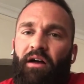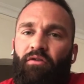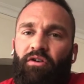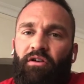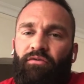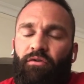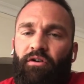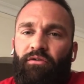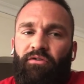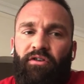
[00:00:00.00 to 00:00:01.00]
good luck,
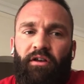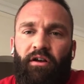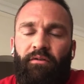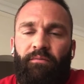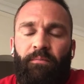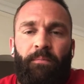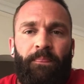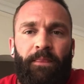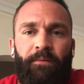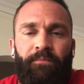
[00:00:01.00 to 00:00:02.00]
man. I, you know, it. we we
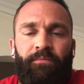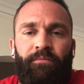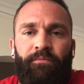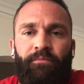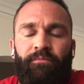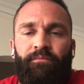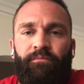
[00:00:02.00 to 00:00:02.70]
love you. I mean, you're,